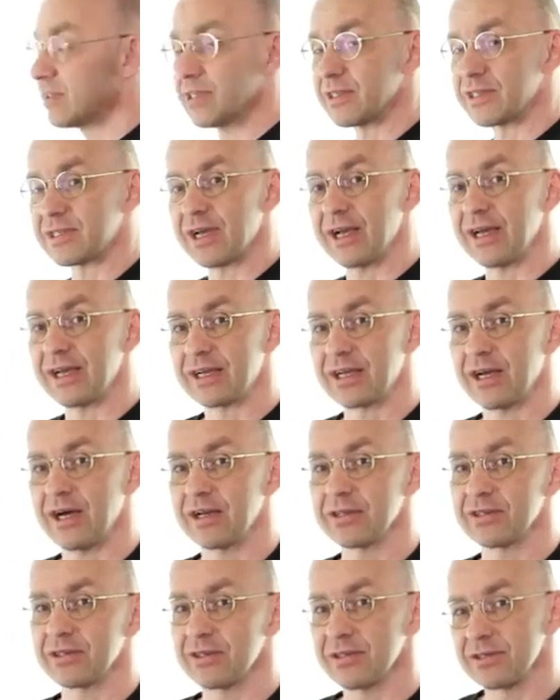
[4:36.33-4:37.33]
is this guy a
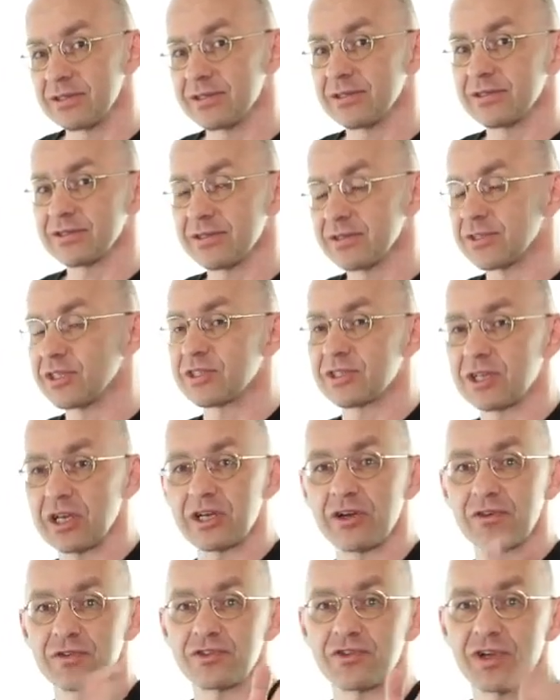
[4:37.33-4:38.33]
cardioid? And so just
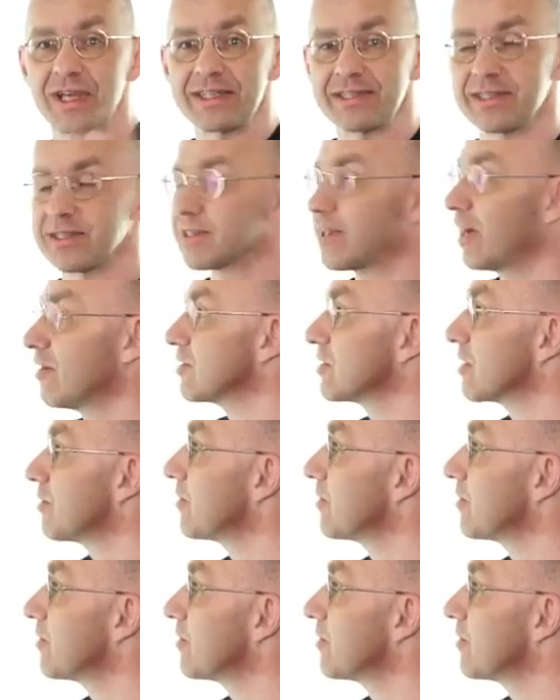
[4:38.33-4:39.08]
to kind of trace this down